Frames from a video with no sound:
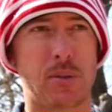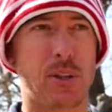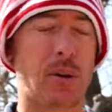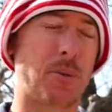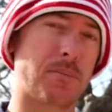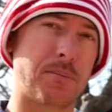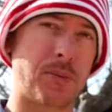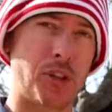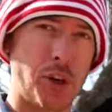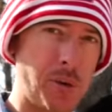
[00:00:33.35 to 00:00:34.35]
which I will
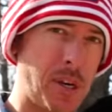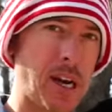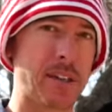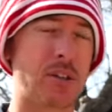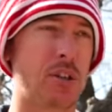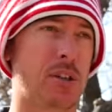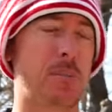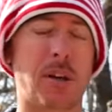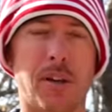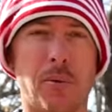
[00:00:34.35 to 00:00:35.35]
show you guys in just a
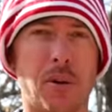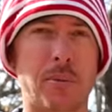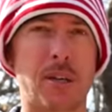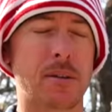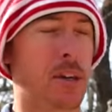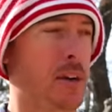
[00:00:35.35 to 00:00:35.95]
minute that we're going to be